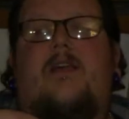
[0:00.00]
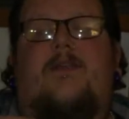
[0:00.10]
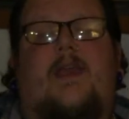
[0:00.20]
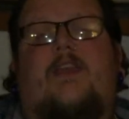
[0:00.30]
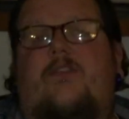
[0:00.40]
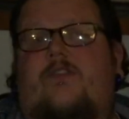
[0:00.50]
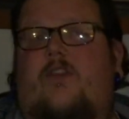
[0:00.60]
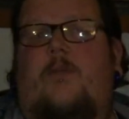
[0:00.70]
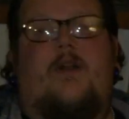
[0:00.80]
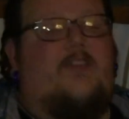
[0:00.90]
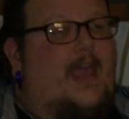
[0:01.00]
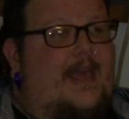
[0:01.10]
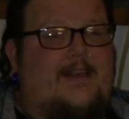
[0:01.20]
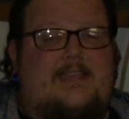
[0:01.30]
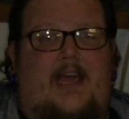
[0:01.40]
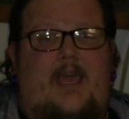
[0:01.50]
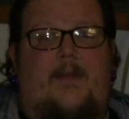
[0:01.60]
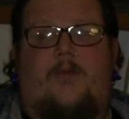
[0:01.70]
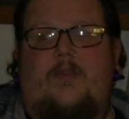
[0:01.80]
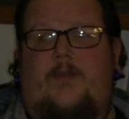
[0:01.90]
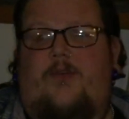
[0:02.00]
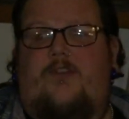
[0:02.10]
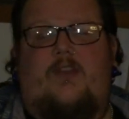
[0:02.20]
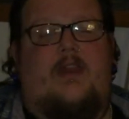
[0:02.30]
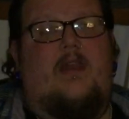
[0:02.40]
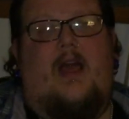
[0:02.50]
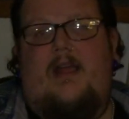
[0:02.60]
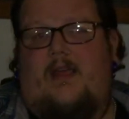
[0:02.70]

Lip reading: thank you so much ahead of time. I really appreciate it.